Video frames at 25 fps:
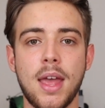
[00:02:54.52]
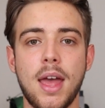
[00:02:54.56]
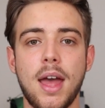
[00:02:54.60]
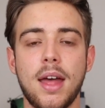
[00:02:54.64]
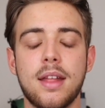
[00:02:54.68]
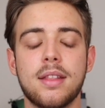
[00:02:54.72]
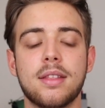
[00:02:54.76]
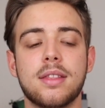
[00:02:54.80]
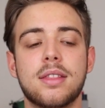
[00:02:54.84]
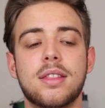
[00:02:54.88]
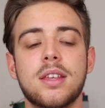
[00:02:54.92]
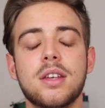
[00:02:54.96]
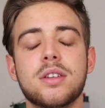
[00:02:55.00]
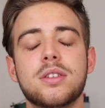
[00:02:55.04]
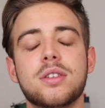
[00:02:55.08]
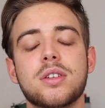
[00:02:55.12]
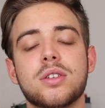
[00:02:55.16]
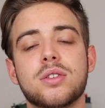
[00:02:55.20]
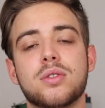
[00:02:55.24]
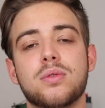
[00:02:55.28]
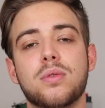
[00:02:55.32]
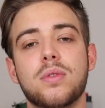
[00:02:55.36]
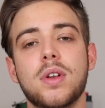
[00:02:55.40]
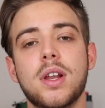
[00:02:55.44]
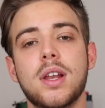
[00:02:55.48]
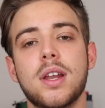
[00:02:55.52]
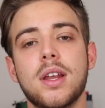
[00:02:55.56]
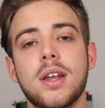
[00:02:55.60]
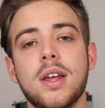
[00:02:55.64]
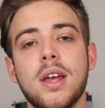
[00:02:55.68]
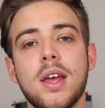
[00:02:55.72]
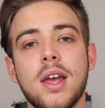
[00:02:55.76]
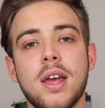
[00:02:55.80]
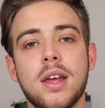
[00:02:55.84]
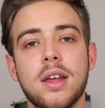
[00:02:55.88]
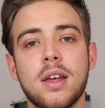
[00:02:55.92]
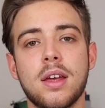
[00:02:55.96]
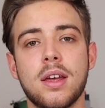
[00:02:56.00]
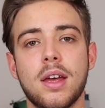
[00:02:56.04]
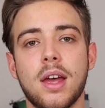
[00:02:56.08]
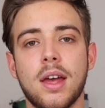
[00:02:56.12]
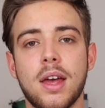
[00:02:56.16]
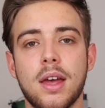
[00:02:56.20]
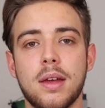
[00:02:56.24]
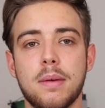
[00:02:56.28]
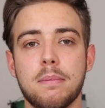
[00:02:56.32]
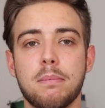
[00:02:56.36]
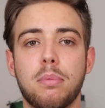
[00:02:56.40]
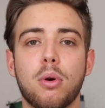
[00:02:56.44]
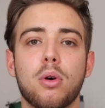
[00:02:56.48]
And this is really
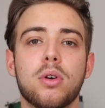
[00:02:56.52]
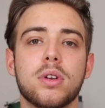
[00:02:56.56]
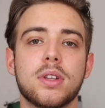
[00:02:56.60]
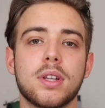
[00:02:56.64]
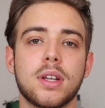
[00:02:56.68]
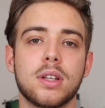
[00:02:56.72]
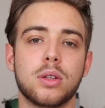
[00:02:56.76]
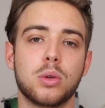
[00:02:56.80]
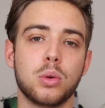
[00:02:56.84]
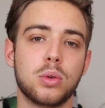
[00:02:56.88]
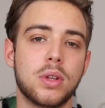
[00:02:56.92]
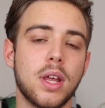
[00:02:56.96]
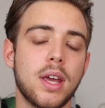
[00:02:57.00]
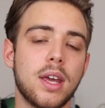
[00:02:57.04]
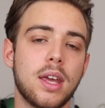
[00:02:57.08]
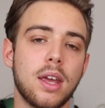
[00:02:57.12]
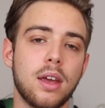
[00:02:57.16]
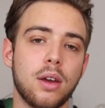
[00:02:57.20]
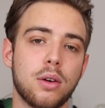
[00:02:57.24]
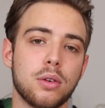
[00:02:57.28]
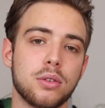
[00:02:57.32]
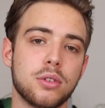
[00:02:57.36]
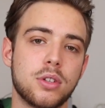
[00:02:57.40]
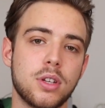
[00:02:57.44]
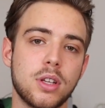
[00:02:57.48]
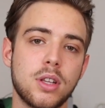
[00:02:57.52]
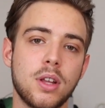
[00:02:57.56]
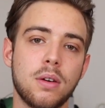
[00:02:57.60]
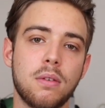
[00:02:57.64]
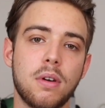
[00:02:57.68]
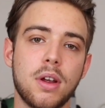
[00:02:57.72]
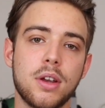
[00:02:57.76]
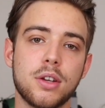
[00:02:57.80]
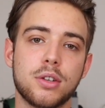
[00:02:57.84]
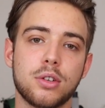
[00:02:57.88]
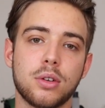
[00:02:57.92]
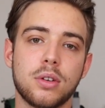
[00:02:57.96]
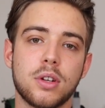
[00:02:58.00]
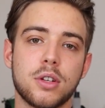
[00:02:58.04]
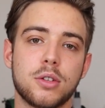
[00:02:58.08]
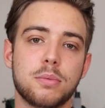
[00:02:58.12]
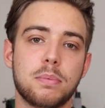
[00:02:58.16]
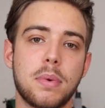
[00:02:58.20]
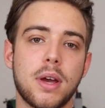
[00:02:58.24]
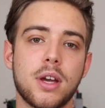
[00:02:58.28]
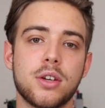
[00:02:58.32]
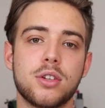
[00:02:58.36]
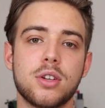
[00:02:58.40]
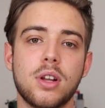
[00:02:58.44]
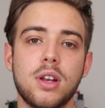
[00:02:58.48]
important to take in consideration,
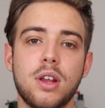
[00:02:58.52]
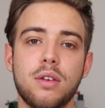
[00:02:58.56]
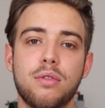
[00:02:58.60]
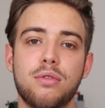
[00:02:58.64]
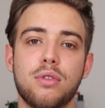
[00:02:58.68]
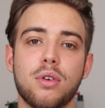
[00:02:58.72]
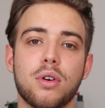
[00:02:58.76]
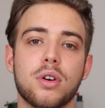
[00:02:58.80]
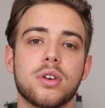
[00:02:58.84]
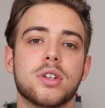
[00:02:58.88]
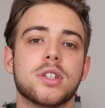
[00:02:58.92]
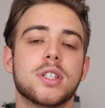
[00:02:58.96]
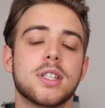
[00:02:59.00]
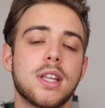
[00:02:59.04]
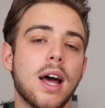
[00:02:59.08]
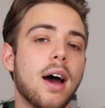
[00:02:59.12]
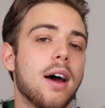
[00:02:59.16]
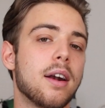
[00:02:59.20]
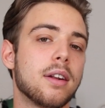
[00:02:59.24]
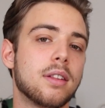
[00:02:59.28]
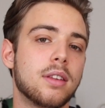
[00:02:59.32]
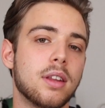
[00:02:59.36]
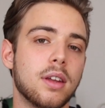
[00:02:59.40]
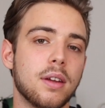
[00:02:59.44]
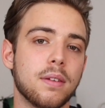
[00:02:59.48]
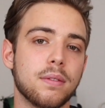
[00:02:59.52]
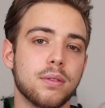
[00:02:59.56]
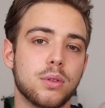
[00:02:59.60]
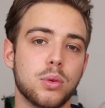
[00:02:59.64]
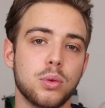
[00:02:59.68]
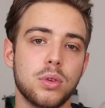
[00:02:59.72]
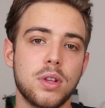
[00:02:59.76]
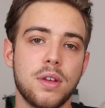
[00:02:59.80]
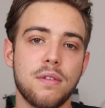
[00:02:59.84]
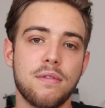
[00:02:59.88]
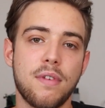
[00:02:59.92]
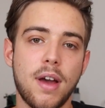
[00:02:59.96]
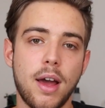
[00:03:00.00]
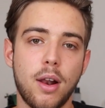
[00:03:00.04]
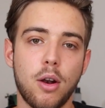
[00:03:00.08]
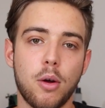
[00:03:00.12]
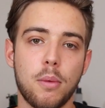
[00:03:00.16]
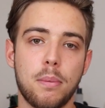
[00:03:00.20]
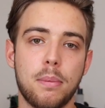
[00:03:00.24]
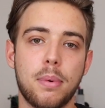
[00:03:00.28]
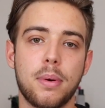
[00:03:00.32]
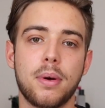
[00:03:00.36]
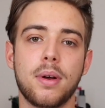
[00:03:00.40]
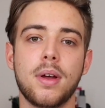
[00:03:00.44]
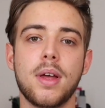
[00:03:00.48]
especially if you're starting to
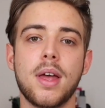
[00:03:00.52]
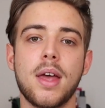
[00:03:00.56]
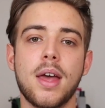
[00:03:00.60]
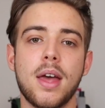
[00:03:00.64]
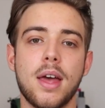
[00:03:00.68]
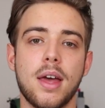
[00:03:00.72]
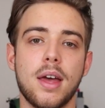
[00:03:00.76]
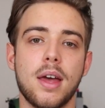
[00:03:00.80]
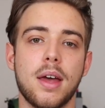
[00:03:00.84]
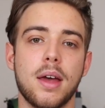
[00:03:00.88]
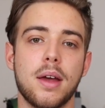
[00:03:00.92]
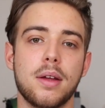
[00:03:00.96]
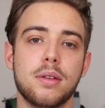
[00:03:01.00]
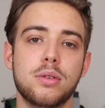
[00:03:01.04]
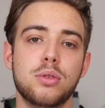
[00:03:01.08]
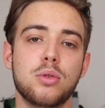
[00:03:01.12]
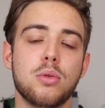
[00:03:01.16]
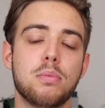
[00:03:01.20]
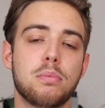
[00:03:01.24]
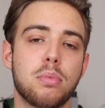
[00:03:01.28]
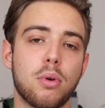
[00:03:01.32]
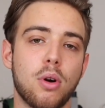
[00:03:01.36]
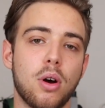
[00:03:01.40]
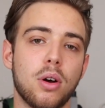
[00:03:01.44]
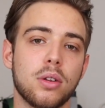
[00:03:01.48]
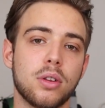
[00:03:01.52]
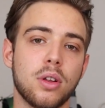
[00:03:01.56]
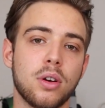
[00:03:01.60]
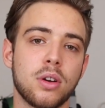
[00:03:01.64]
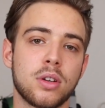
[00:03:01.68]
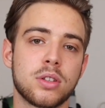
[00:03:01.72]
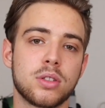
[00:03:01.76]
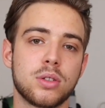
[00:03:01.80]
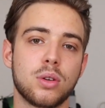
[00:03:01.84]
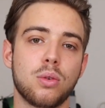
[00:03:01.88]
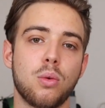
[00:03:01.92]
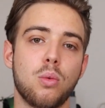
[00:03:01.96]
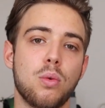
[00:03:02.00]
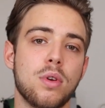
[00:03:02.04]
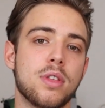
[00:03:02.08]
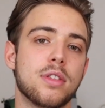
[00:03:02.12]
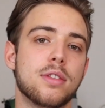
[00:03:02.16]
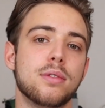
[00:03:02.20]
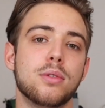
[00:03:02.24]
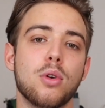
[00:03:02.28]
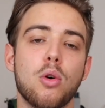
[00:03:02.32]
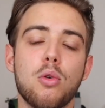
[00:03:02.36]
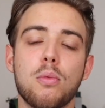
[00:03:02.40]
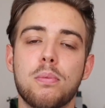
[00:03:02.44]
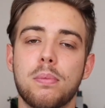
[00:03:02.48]
develop new products with
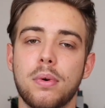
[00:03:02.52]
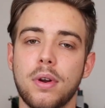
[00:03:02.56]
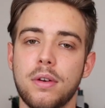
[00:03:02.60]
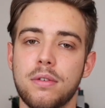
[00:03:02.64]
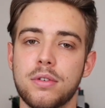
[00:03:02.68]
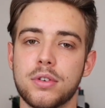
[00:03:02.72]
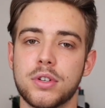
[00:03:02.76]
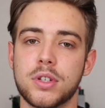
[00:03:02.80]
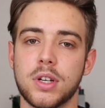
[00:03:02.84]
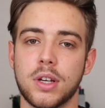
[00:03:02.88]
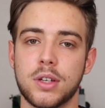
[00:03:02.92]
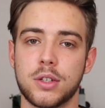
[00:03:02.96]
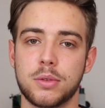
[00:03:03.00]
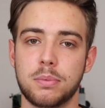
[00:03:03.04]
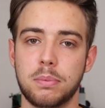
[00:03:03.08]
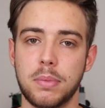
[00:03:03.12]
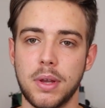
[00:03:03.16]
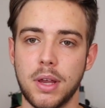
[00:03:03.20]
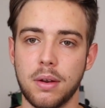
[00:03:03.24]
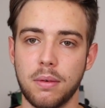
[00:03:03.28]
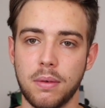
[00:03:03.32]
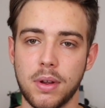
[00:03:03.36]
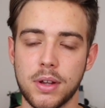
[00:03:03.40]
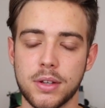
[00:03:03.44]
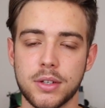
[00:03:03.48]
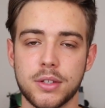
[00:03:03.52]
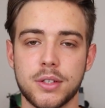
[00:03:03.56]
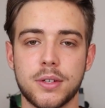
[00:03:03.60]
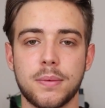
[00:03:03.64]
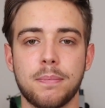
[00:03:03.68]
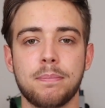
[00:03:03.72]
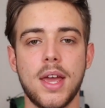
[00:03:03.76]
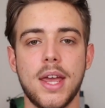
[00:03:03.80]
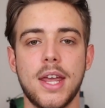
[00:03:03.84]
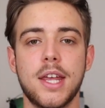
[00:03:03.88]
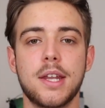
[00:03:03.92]
no previous experience.